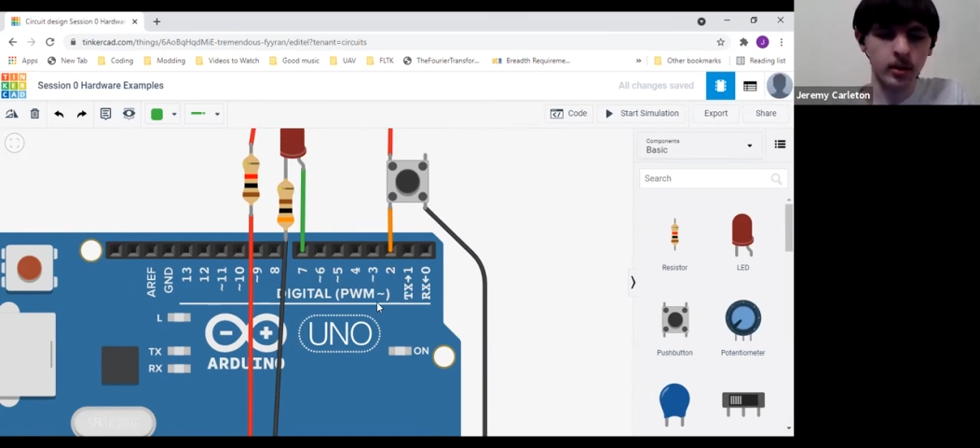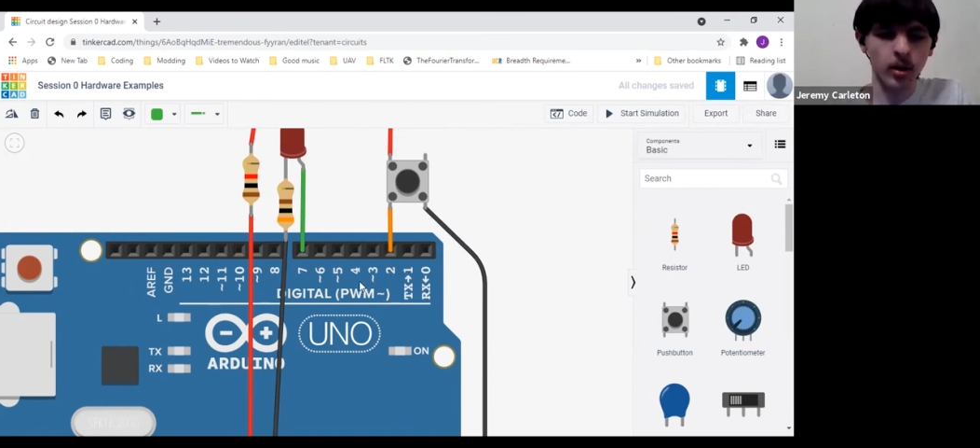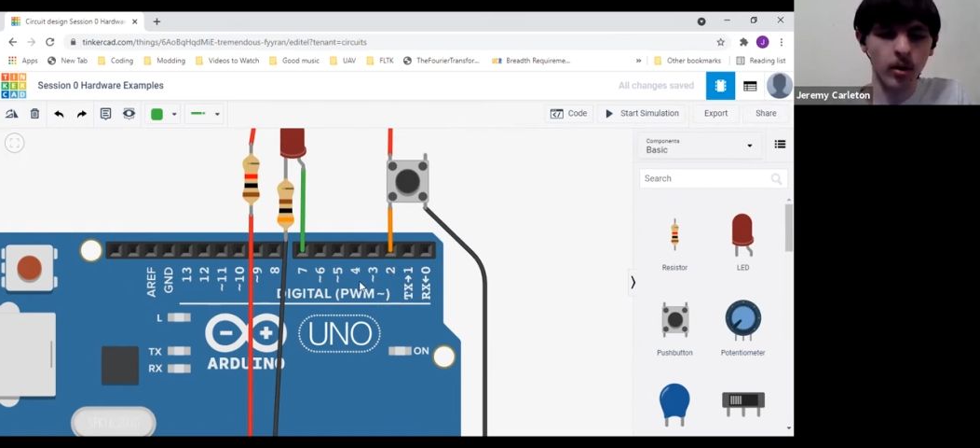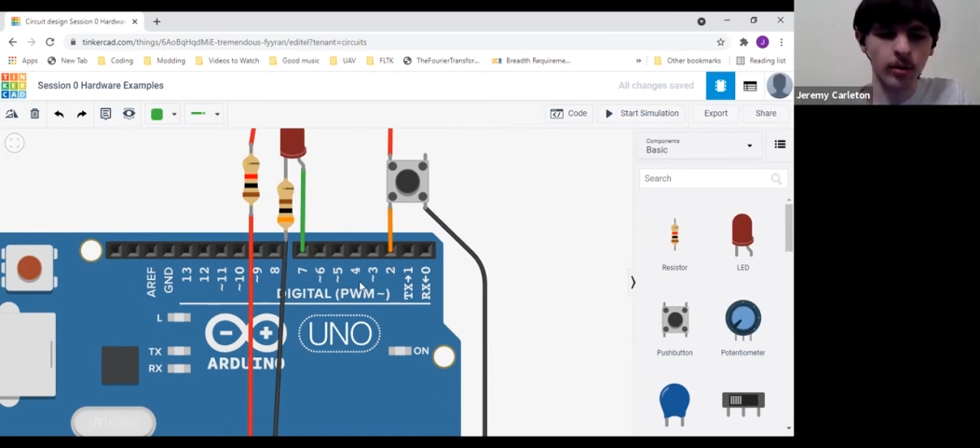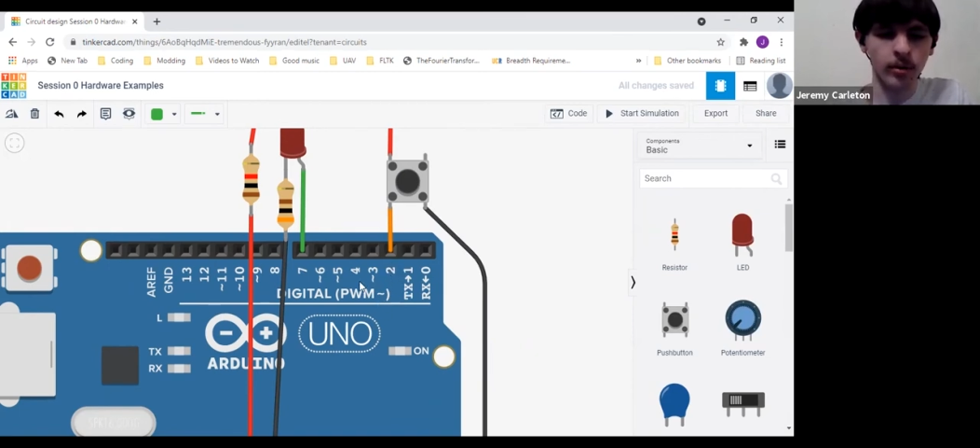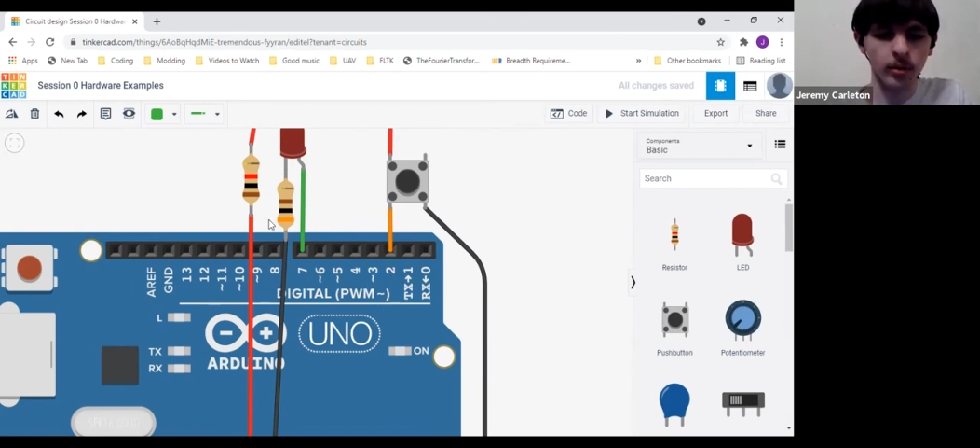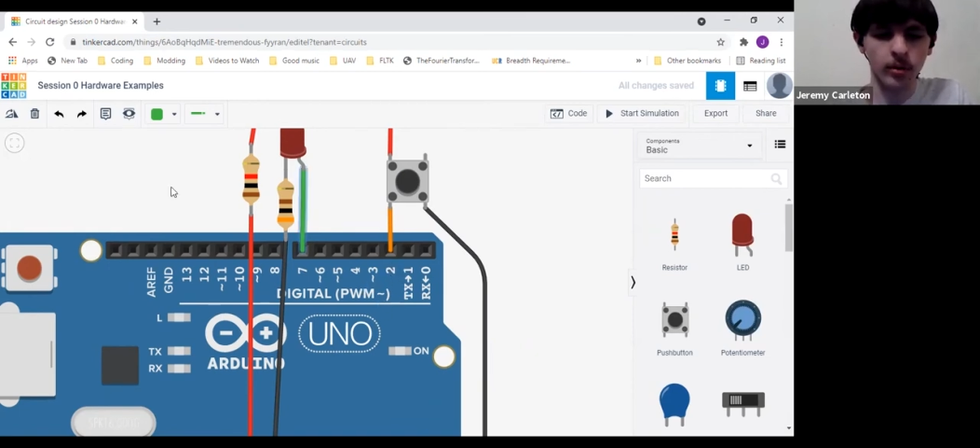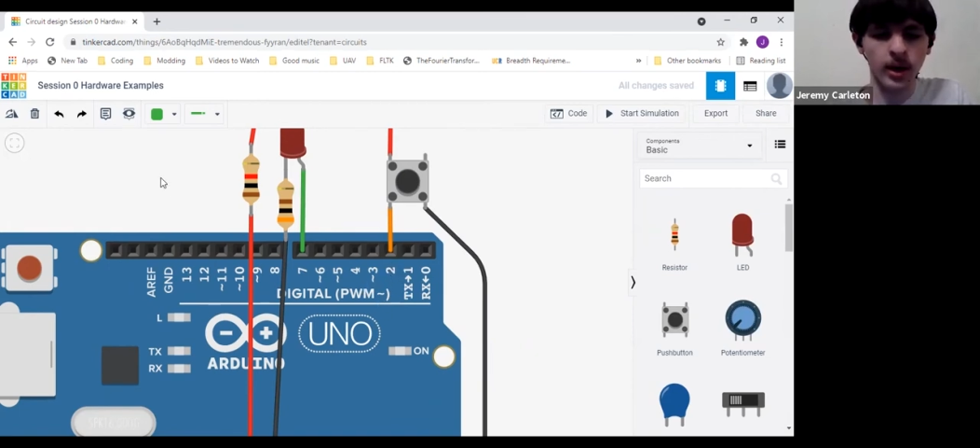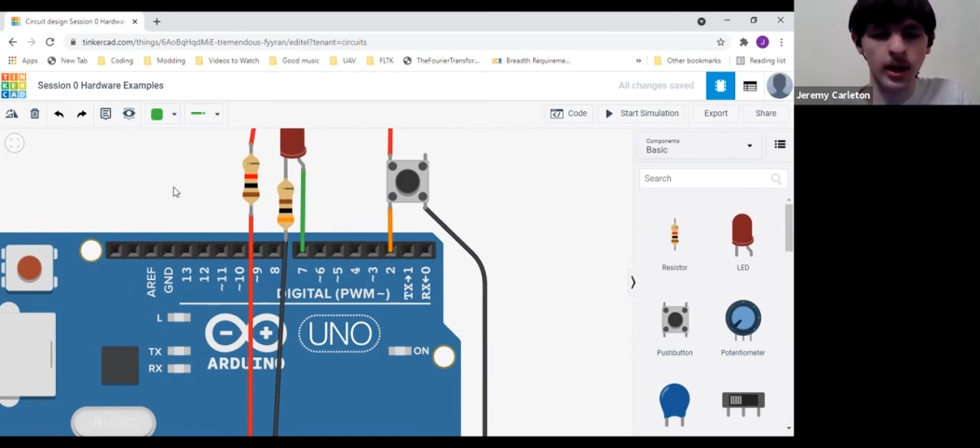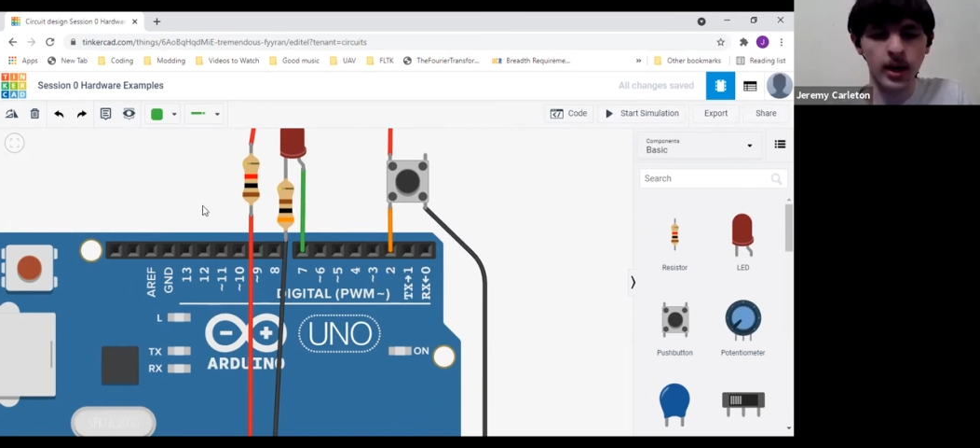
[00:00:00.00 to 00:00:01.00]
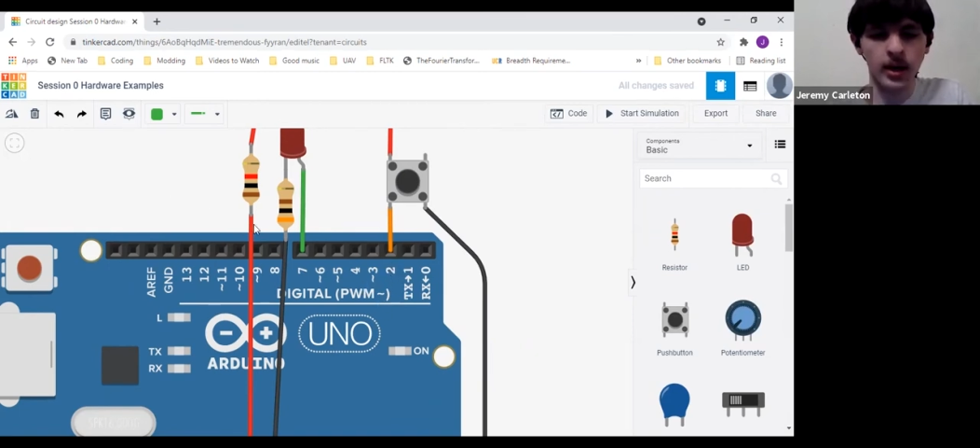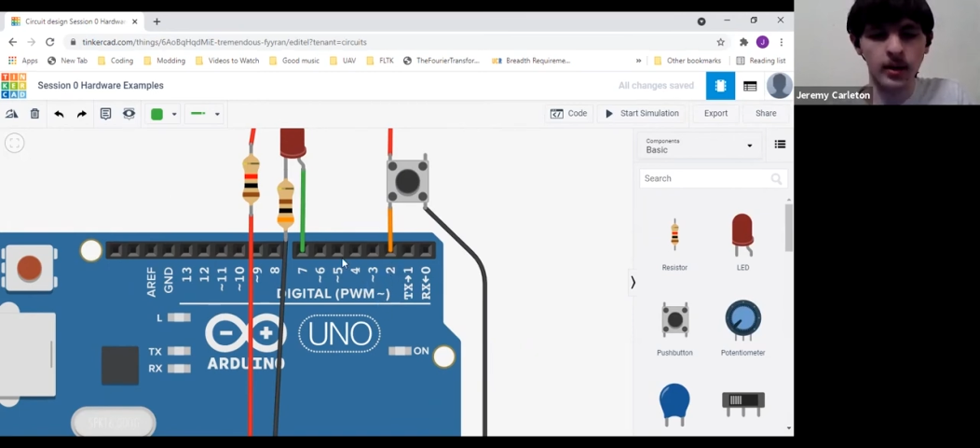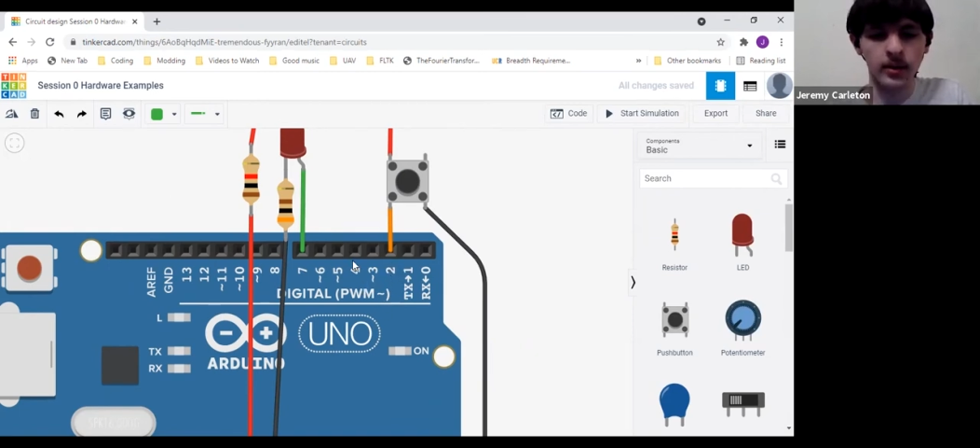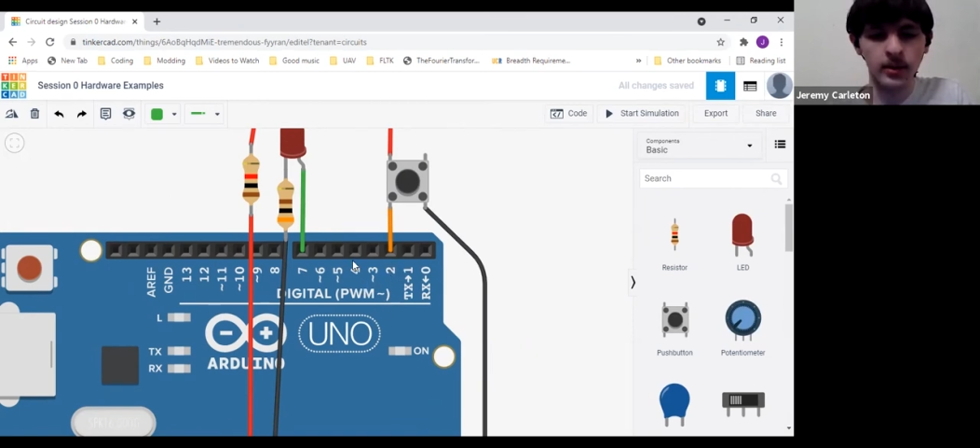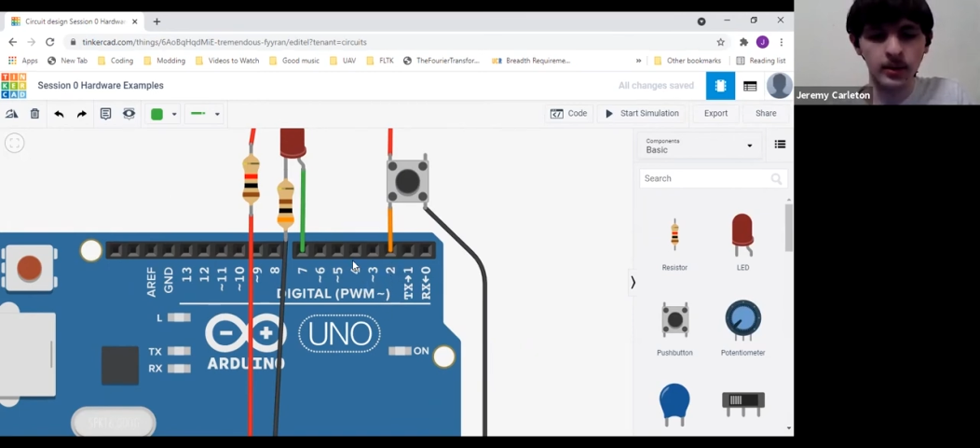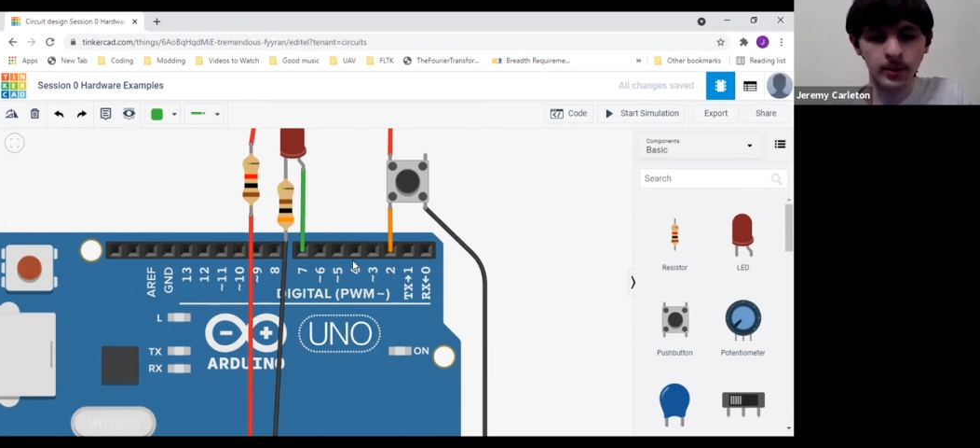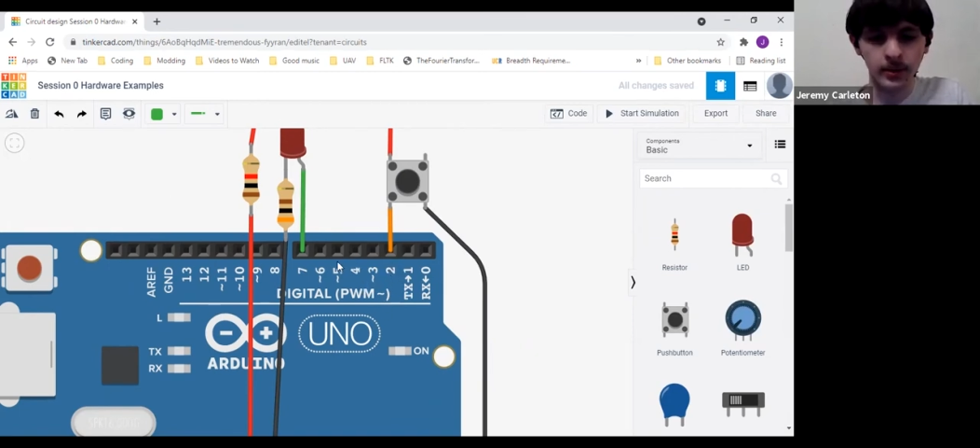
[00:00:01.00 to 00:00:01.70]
go through a